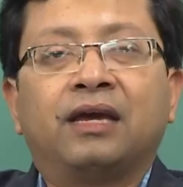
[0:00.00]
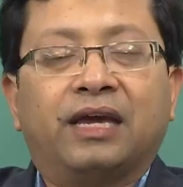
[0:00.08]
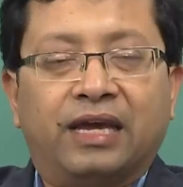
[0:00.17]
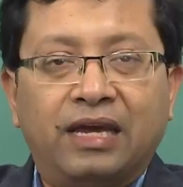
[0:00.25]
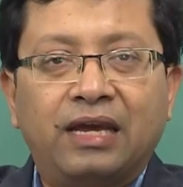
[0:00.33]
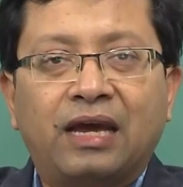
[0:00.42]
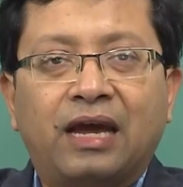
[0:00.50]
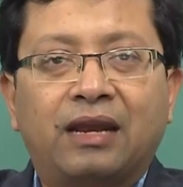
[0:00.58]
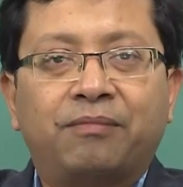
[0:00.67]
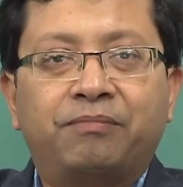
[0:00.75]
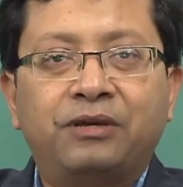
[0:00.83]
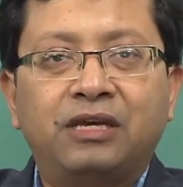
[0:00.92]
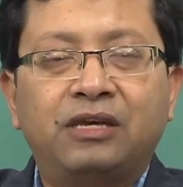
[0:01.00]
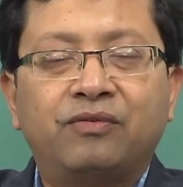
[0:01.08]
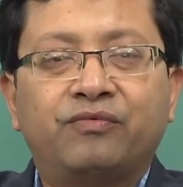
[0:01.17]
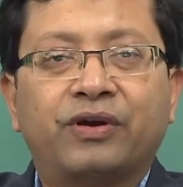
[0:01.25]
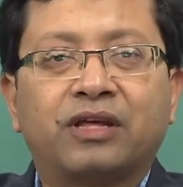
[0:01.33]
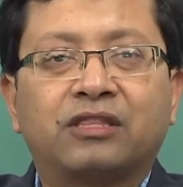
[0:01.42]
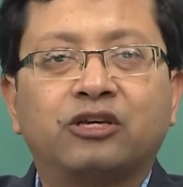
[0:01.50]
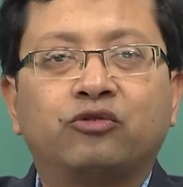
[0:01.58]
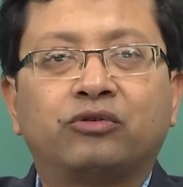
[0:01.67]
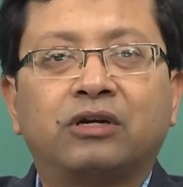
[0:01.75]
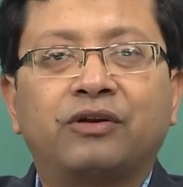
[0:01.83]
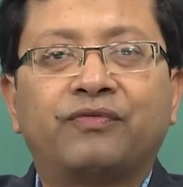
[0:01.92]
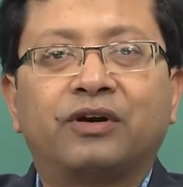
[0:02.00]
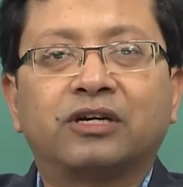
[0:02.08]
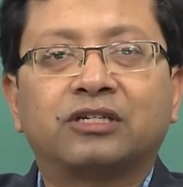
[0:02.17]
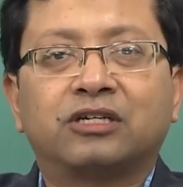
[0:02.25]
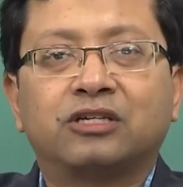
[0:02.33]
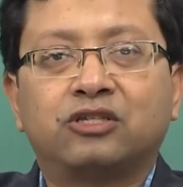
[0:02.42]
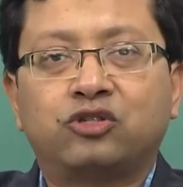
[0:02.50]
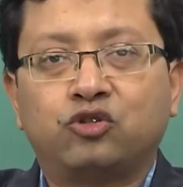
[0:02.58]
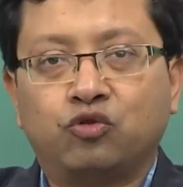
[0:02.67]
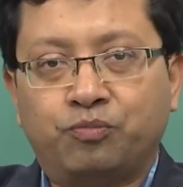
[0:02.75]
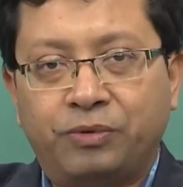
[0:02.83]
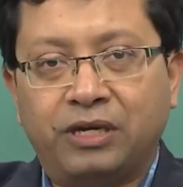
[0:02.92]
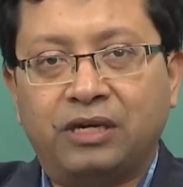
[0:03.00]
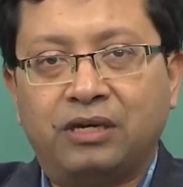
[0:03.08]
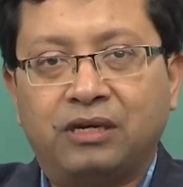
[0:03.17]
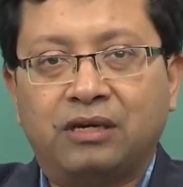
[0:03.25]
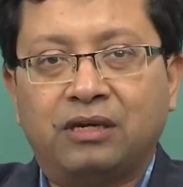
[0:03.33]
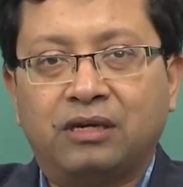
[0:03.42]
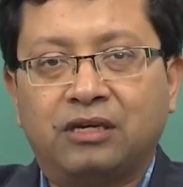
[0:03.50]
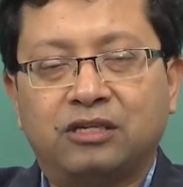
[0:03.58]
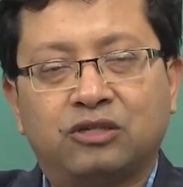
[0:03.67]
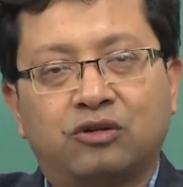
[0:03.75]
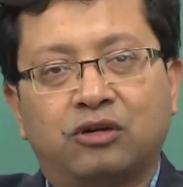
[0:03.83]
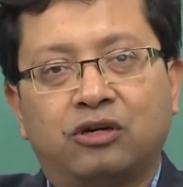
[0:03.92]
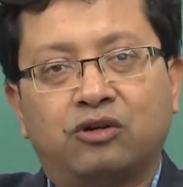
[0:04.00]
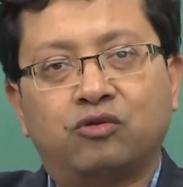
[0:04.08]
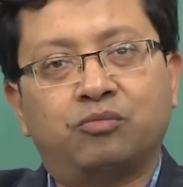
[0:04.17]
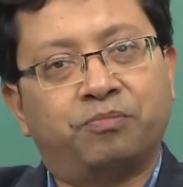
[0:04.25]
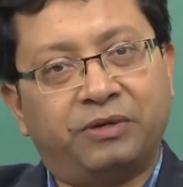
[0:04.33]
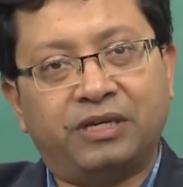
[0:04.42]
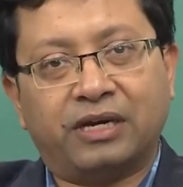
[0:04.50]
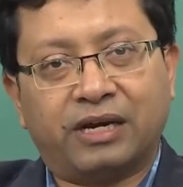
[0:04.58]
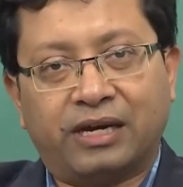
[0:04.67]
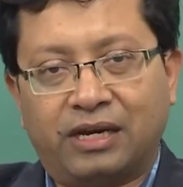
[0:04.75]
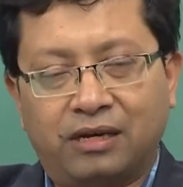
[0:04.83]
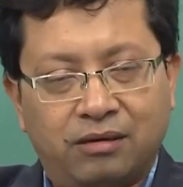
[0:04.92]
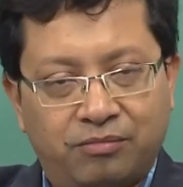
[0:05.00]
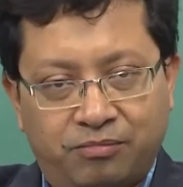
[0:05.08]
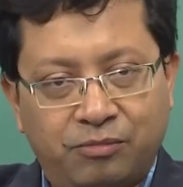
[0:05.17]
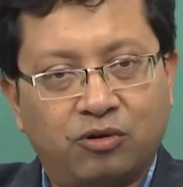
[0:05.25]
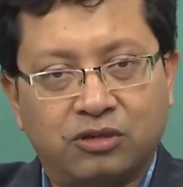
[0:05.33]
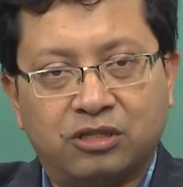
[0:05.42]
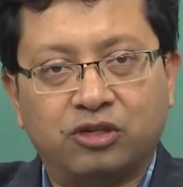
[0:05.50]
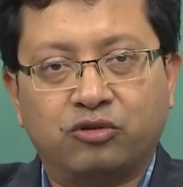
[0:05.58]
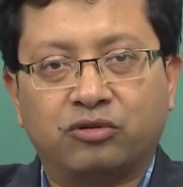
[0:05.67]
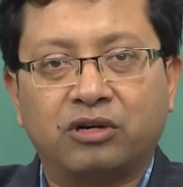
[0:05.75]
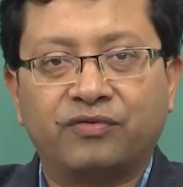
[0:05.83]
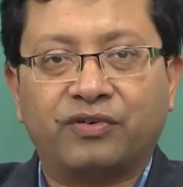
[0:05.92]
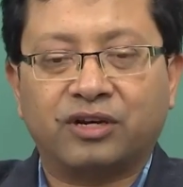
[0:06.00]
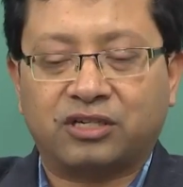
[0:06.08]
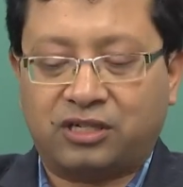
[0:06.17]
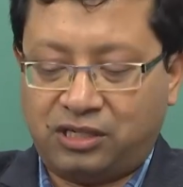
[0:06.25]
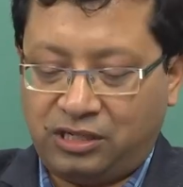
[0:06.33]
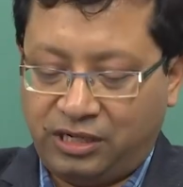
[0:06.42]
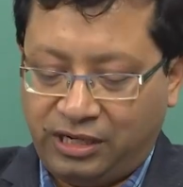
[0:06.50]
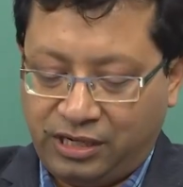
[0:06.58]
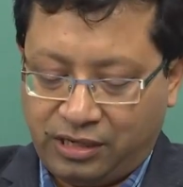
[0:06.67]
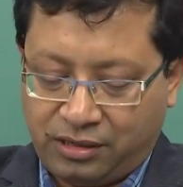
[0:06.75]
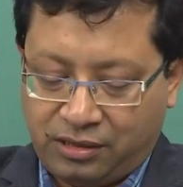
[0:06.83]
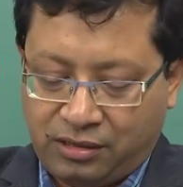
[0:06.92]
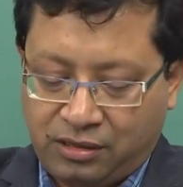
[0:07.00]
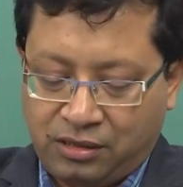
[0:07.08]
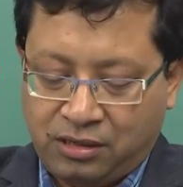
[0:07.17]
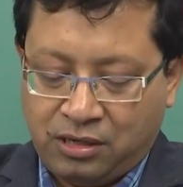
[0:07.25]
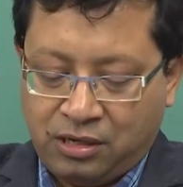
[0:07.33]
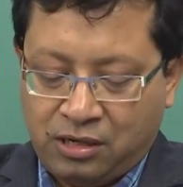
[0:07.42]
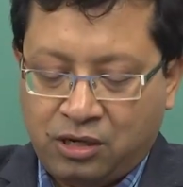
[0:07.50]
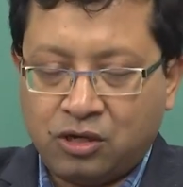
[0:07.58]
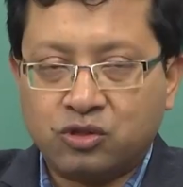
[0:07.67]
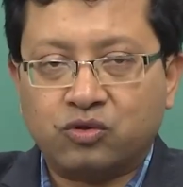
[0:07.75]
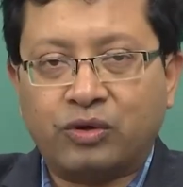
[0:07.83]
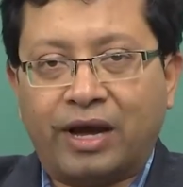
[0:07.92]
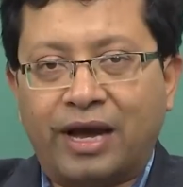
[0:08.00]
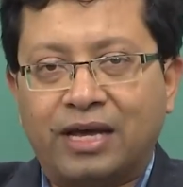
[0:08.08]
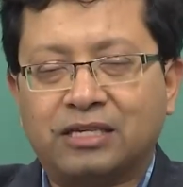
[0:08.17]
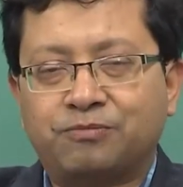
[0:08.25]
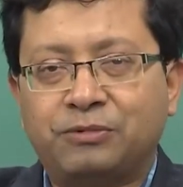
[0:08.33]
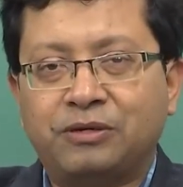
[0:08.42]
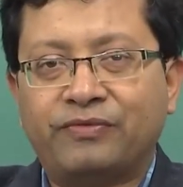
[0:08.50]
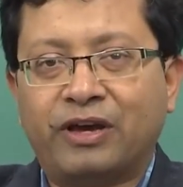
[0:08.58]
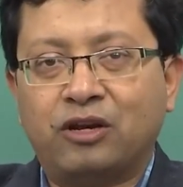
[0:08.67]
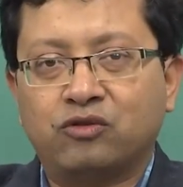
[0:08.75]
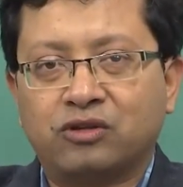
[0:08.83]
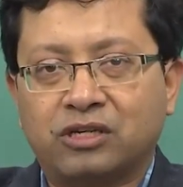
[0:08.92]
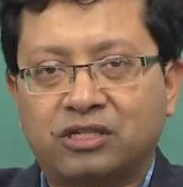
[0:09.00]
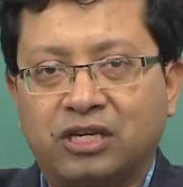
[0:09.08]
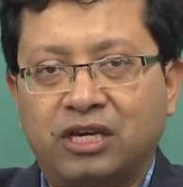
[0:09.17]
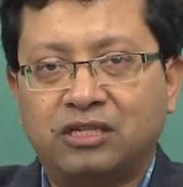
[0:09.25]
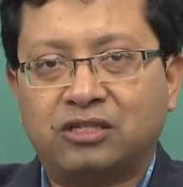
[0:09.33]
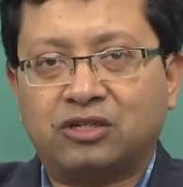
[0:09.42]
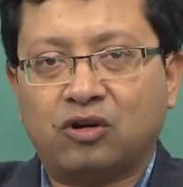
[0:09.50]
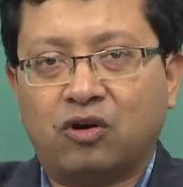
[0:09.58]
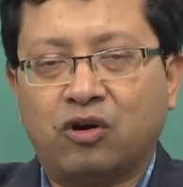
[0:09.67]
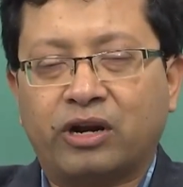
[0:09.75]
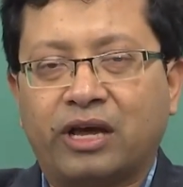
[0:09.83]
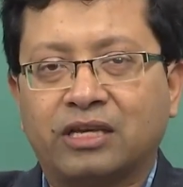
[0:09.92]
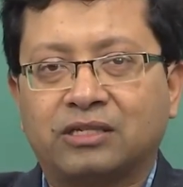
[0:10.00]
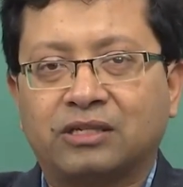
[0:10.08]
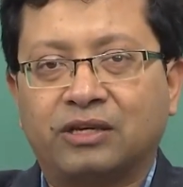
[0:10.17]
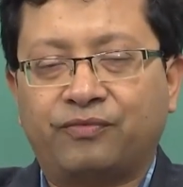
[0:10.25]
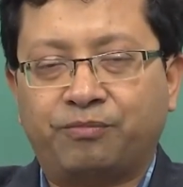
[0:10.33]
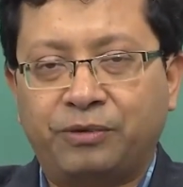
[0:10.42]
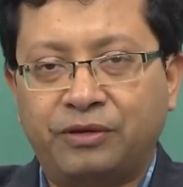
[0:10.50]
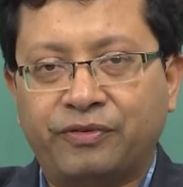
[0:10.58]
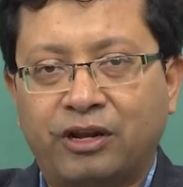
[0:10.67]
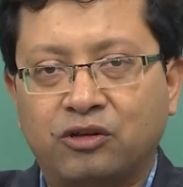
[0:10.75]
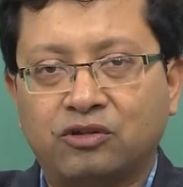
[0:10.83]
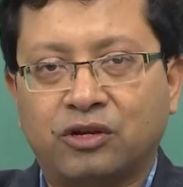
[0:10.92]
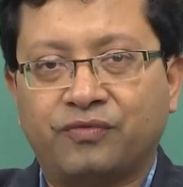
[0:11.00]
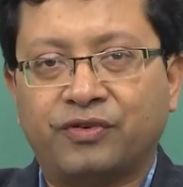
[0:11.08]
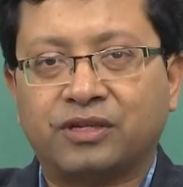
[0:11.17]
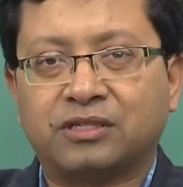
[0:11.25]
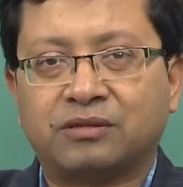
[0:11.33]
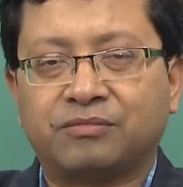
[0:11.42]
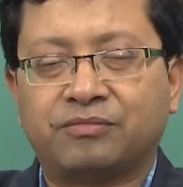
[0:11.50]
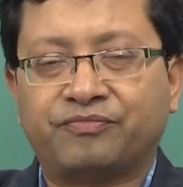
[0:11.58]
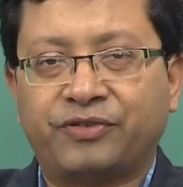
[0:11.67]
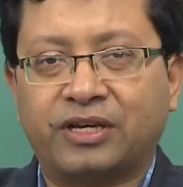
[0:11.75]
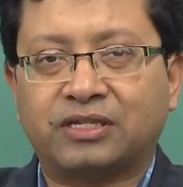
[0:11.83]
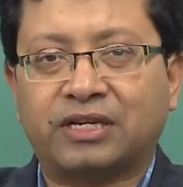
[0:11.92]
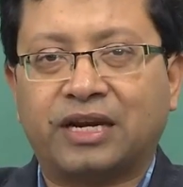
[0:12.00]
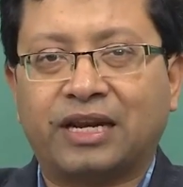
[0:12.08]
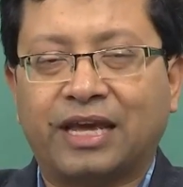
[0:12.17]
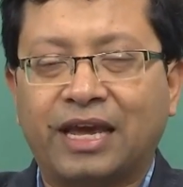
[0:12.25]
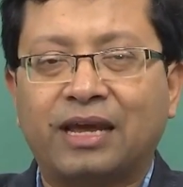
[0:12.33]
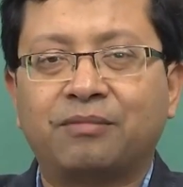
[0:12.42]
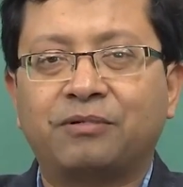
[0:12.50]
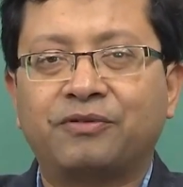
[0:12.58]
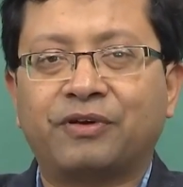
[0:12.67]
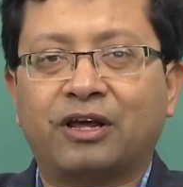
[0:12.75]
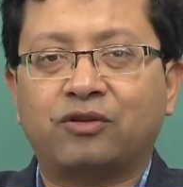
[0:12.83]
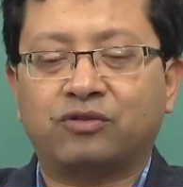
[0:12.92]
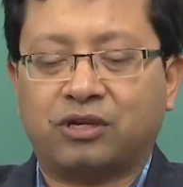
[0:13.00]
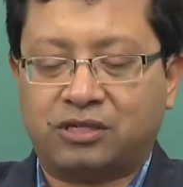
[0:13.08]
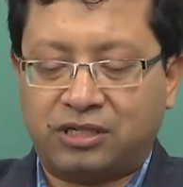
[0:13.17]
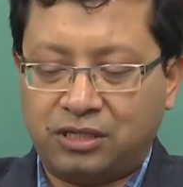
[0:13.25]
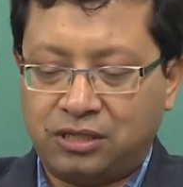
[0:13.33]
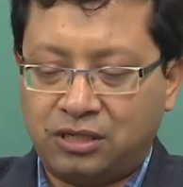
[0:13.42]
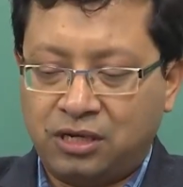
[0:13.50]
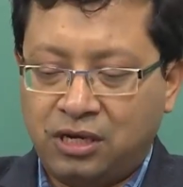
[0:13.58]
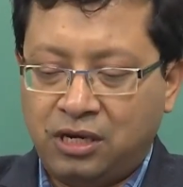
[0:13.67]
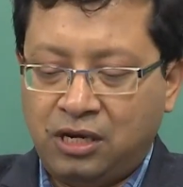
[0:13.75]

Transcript: a, and b where the utility function is ub is equal to b again because the utility function is linear. So, as p values are changed, or as if p values are fixed and a and b values are changed,